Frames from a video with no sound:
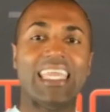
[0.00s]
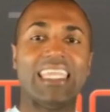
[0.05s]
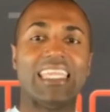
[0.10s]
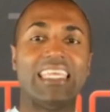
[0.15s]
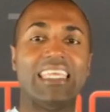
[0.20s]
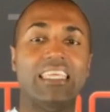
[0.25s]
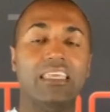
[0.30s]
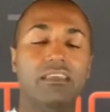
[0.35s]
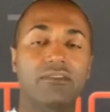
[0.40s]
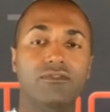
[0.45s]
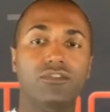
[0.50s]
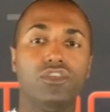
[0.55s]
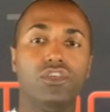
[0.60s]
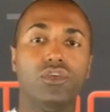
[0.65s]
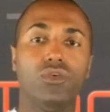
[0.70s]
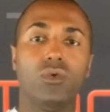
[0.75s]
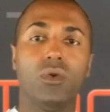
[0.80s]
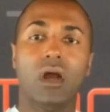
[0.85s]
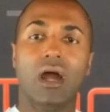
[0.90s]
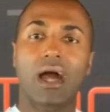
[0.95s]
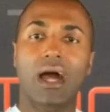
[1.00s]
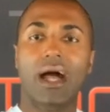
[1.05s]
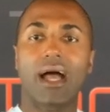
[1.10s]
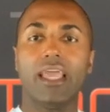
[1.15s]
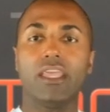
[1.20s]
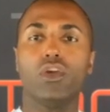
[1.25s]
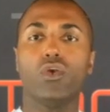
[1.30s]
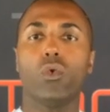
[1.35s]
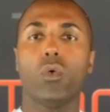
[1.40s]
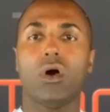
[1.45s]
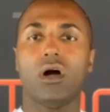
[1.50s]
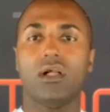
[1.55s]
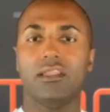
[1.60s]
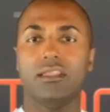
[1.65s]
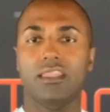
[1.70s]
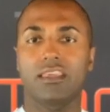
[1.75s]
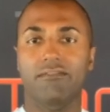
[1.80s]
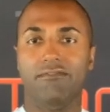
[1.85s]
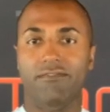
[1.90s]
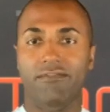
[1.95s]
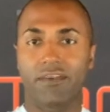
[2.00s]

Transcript: it gives you high quality